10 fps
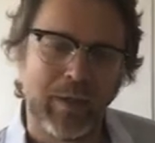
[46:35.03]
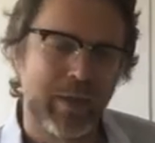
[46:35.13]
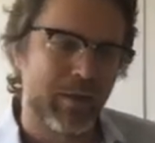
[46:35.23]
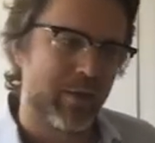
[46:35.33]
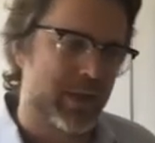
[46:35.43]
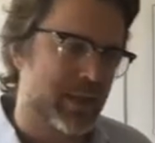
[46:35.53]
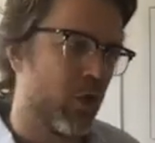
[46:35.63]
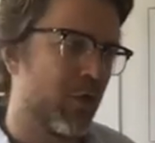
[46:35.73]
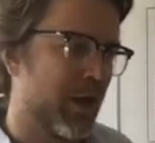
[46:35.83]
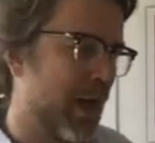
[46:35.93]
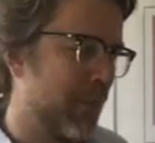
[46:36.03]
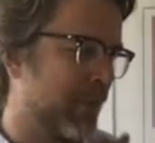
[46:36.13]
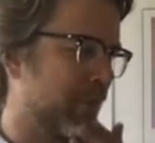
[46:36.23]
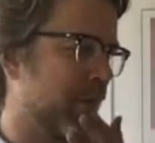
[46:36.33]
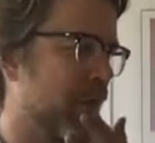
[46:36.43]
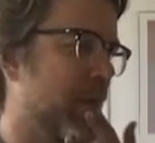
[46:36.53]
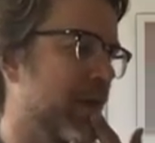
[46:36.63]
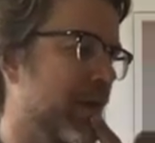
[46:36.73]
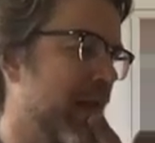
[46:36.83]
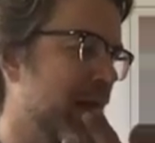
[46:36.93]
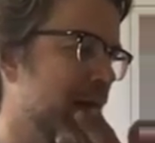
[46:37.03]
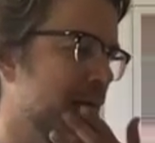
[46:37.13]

there are these overlapping phenomena that